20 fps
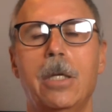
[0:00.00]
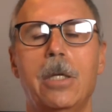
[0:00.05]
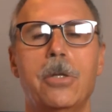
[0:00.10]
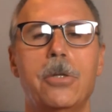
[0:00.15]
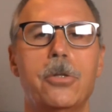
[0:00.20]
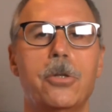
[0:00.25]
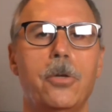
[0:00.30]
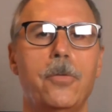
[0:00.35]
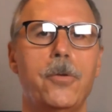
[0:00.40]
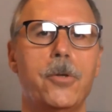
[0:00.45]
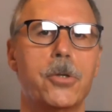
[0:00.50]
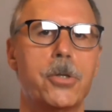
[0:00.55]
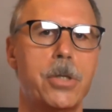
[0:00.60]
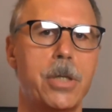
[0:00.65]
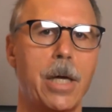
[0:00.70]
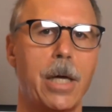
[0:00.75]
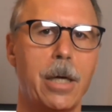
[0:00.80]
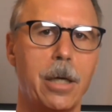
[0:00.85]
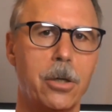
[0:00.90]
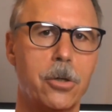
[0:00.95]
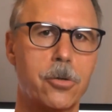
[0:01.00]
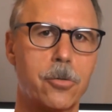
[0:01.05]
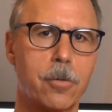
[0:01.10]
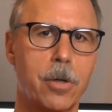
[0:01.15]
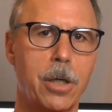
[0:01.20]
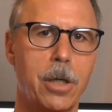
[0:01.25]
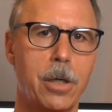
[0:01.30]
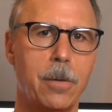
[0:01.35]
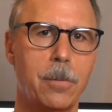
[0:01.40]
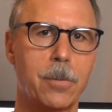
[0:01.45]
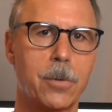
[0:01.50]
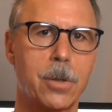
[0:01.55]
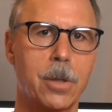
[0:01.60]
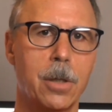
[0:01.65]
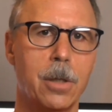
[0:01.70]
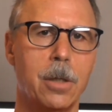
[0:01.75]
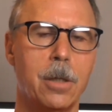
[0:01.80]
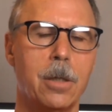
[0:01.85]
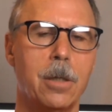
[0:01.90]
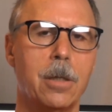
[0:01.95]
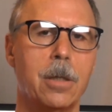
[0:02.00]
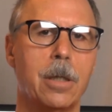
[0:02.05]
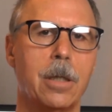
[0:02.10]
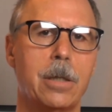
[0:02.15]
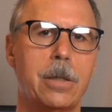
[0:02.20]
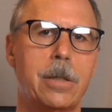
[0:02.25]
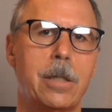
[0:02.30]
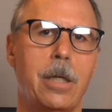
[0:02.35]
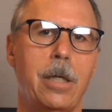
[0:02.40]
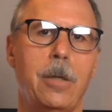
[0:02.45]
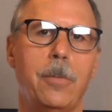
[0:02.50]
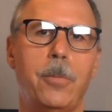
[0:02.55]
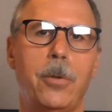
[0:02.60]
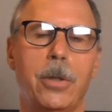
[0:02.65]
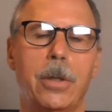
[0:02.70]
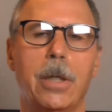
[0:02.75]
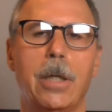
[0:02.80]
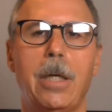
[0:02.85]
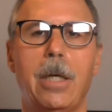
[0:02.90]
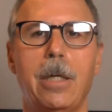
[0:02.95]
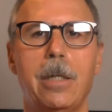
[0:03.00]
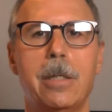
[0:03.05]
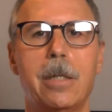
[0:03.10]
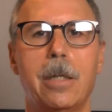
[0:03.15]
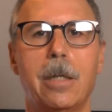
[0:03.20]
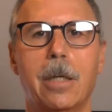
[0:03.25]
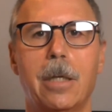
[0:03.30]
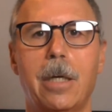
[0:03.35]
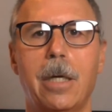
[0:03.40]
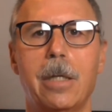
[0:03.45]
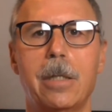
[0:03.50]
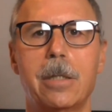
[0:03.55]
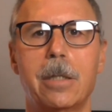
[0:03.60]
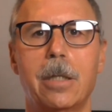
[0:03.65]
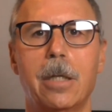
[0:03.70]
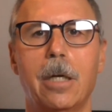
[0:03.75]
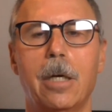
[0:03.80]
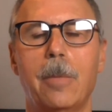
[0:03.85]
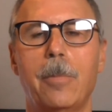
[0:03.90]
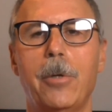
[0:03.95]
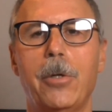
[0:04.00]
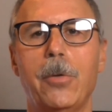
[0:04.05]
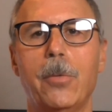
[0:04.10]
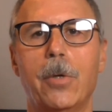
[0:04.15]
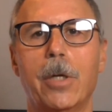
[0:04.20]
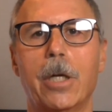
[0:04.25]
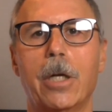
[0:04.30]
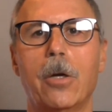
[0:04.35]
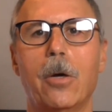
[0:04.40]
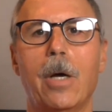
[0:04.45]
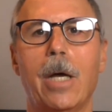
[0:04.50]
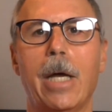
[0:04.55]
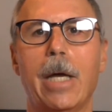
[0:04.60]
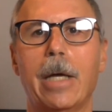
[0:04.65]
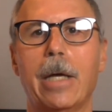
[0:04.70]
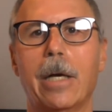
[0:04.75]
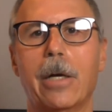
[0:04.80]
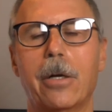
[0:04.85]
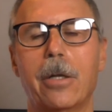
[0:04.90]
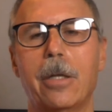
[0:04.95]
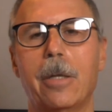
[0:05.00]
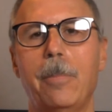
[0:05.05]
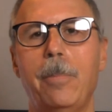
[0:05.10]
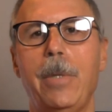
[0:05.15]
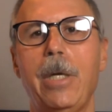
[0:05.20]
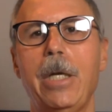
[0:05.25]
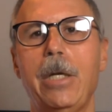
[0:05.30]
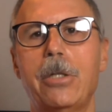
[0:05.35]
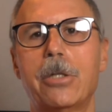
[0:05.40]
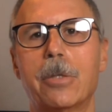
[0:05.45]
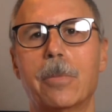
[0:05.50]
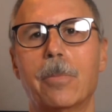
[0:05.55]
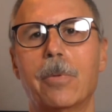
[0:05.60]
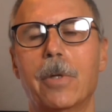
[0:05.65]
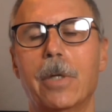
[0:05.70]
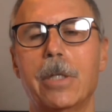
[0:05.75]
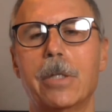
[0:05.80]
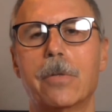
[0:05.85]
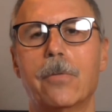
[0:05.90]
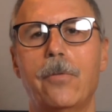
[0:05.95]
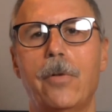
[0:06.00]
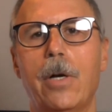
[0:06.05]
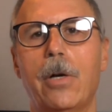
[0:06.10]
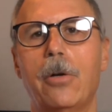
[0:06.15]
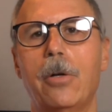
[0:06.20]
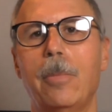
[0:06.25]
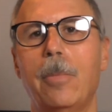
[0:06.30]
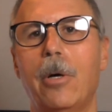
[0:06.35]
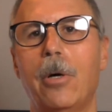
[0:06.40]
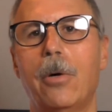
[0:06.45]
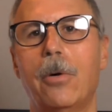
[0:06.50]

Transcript: So if you're staying at Dreams, let's say you put the kids in the kids club and you want to go hang out on the beach and play some volleyball,